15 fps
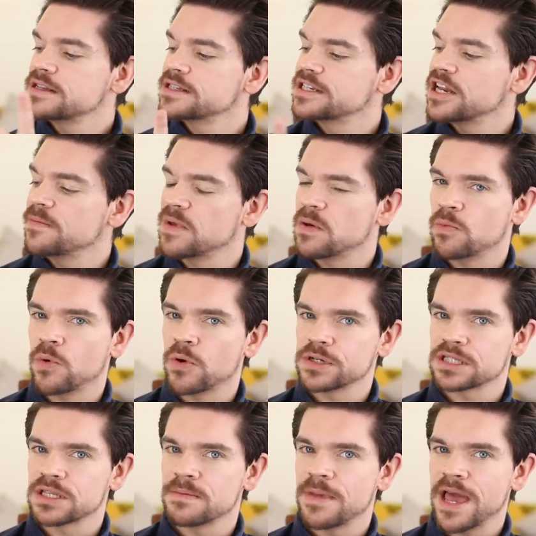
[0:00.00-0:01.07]
Stay with me and
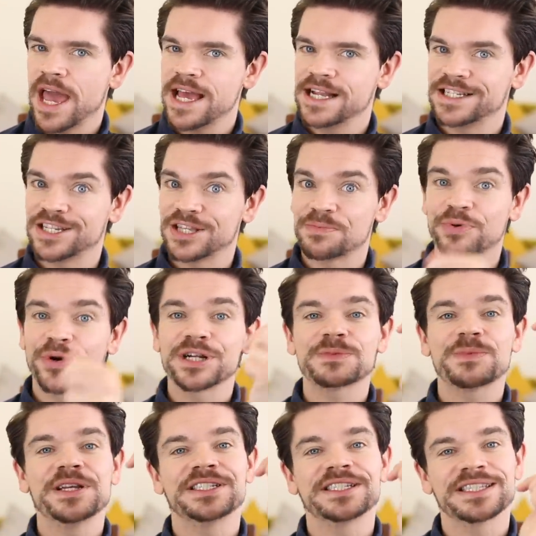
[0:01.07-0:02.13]
watch them. Head to the products
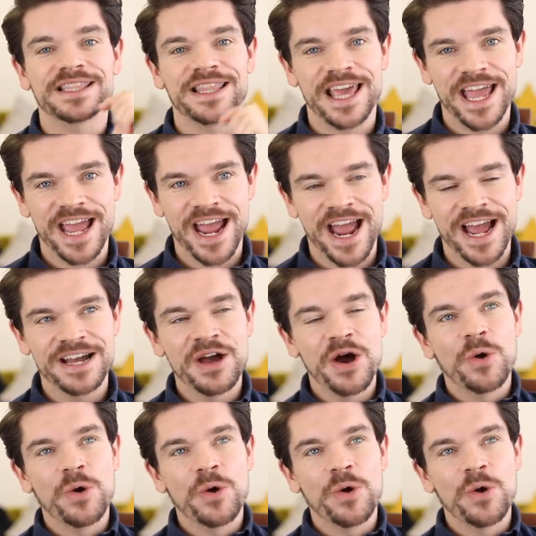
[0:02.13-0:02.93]
pages there.